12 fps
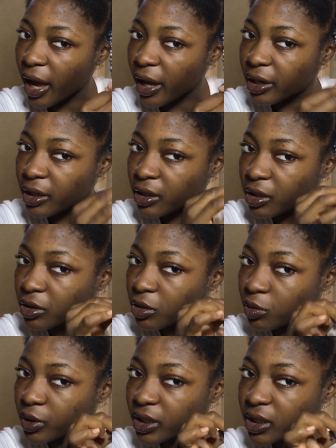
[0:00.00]
and the
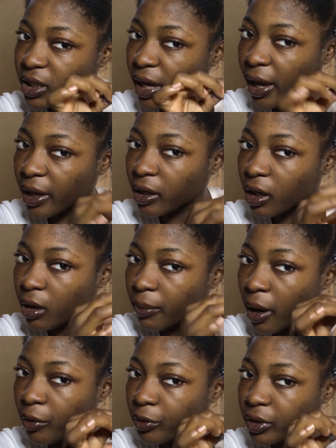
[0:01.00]
twist can come
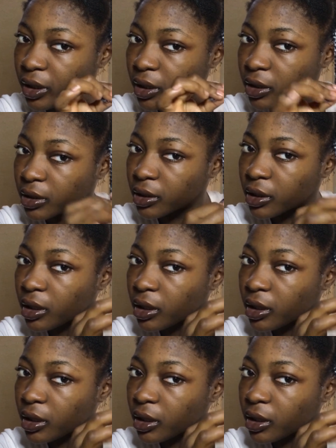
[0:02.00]
out really good.